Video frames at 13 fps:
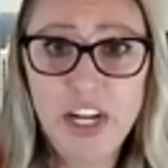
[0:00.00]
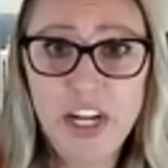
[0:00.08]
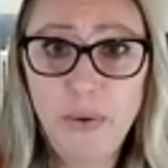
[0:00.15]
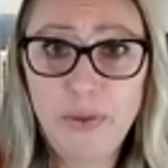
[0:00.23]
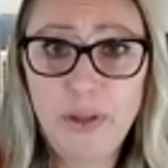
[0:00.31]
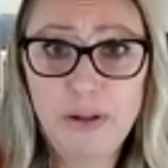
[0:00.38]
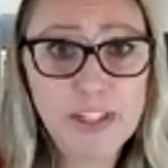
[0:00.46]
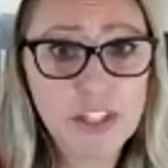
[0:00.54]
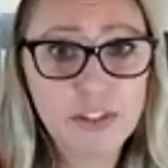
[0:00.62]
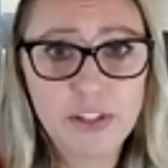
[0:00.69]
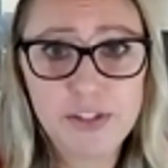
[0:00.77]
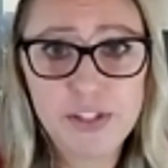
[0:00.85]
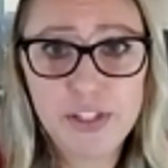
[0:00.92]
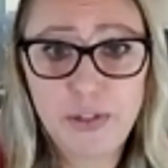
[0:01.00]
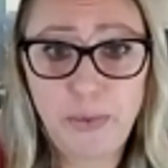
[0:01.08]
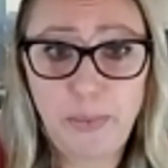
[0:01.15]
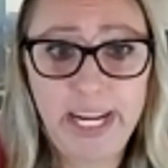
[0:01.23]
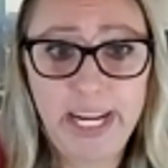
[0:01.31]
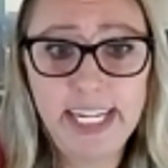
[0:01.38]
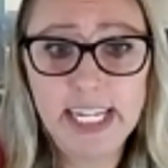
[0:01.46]
Oh, those are
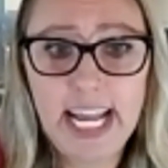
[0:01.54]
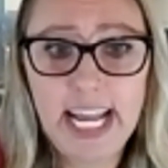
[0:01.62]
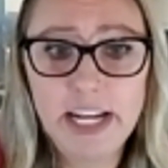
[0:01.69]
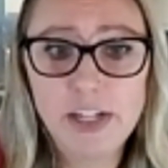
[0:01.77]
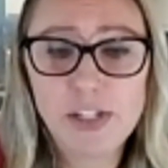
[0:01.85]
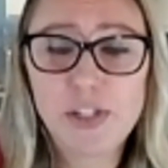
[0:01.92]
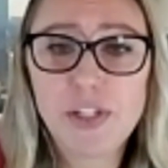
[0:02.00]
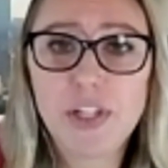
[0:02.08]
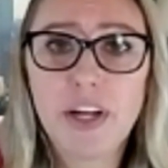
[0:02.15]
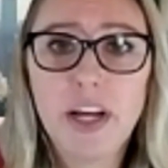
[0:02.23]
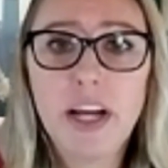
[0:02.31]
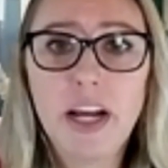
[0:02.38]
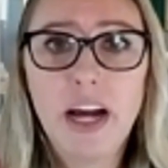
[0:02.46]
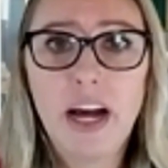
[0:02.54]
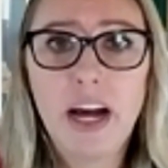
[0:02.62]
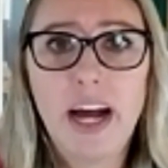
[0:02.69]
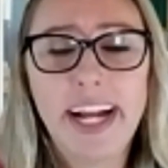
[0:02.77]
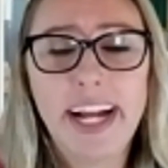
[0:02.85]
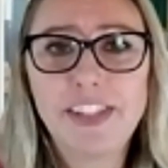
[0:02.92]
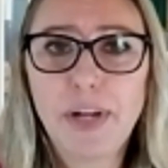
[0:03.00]
great. And
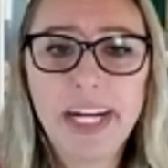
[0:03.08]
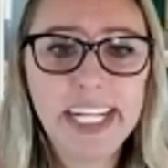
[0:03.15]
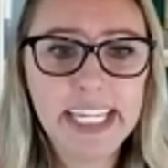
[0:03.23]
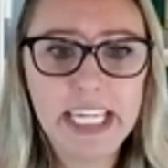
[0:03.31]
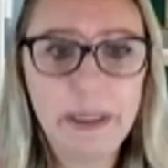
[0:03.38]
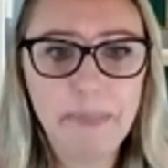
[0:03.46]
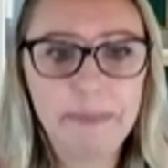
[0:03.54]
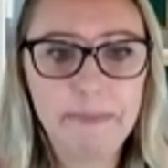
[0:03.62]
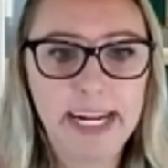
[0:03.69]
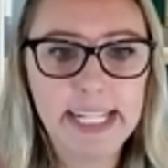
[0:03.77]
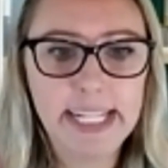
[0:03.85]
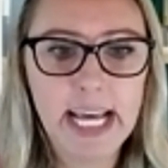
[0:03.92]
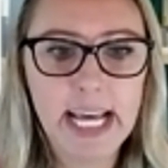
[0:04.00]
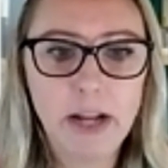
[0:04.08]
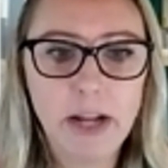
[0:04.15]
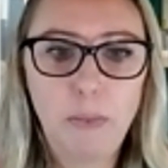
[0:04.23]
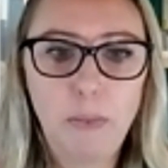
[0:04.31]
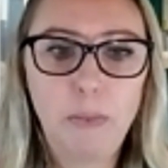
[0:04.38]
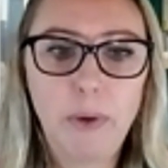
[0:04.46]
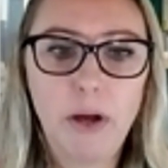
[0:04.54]
I try to keep in mind that
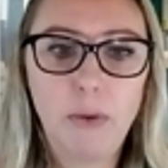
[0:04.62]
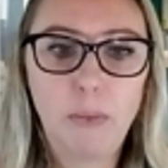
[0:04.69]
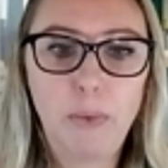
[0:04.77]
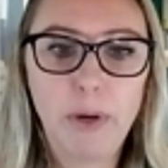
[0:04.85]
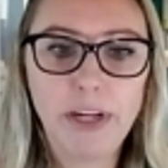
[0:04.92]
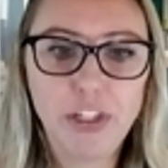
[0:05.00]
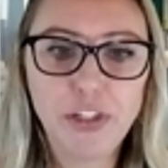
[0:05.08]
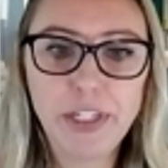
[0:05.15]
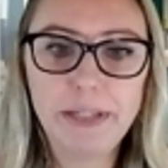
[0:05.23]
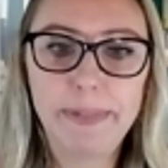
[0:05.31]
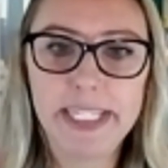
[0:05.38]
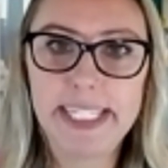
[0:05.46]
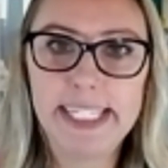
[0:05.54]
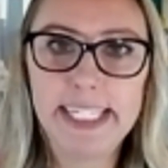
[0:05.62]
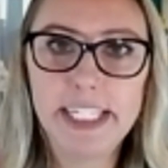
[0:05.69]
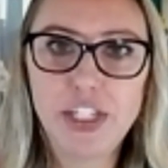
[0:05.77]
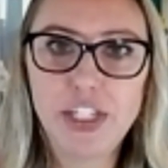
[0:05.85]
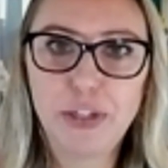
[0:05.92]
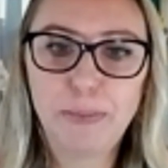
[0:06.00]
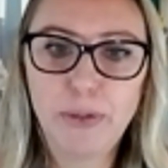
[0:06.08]
when you're in
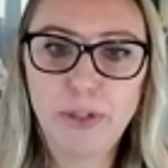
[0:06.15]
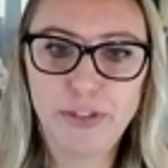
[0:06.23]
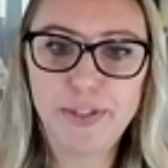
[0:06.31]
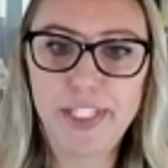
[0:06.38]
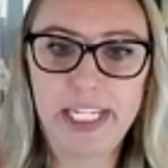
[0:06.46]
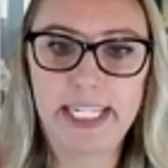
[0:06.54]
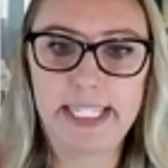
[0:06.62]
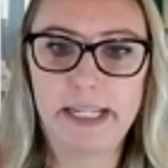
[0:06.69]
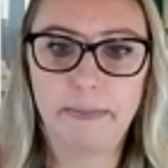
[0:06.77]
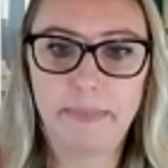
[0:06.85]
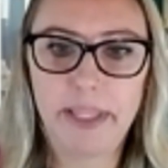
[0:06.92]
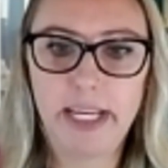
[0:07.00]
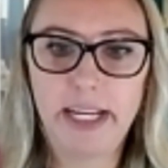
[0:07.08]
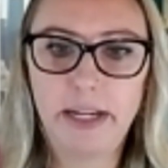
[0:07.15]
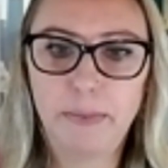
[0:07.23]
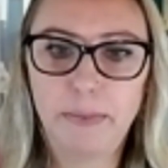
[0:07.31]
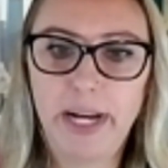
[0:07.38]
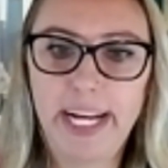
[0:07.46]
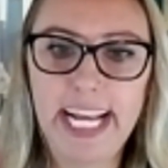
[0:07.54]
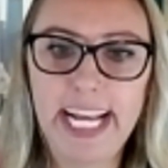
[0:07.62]
business, you're producing something, right?